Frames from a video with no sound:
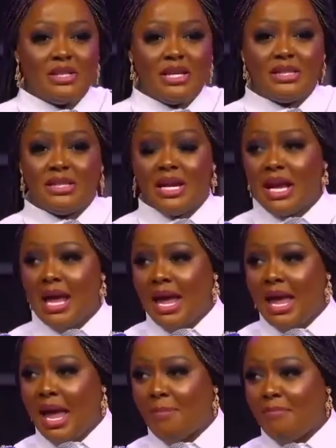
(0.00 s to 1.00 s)
State, they can
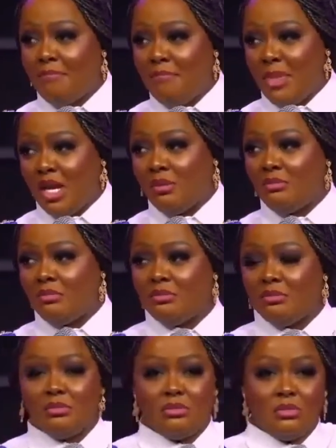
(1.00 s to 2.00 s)
help me.
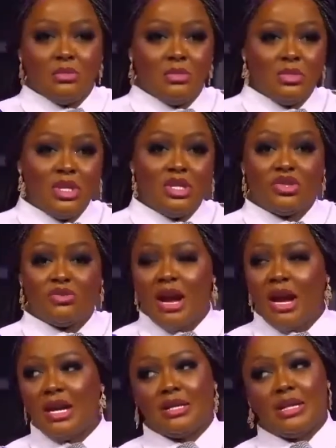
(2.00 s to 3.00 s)
They
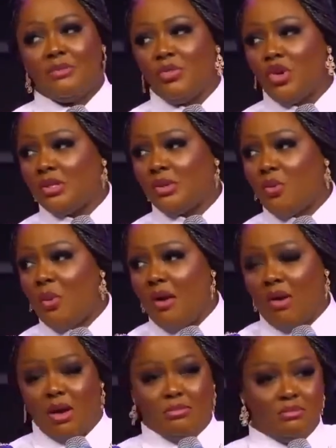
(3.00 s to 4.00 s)
tried, as I'm not
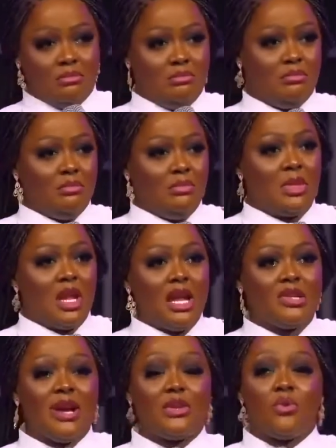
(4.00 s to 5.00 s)
Kwara.
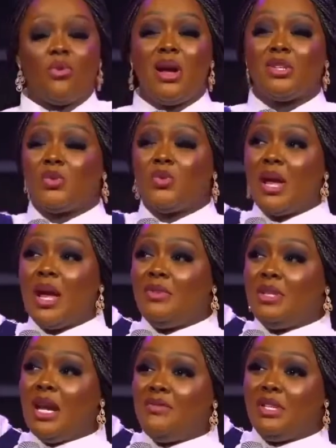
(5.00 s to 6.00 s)
I tried to go and swear
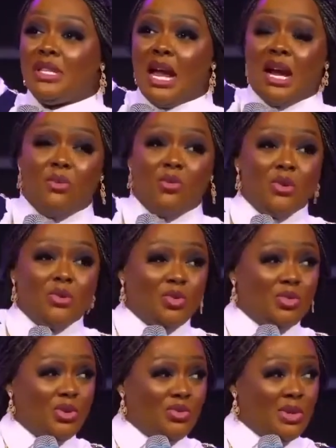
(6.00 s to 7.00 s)
affidavits around one
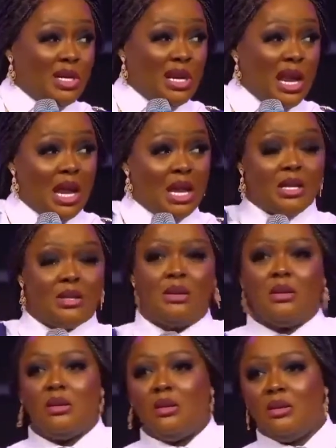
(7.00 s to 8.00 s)
hospital area,
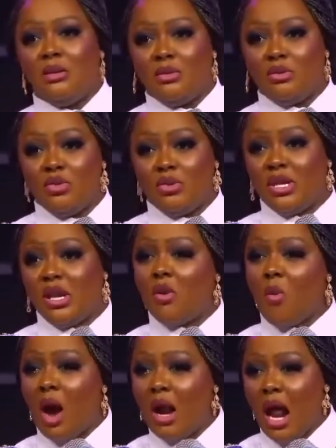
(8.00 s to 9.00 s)
to say
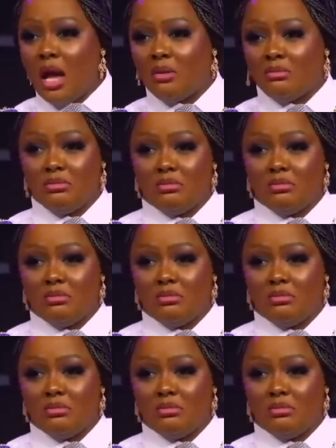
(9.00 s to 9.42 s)
Kwara.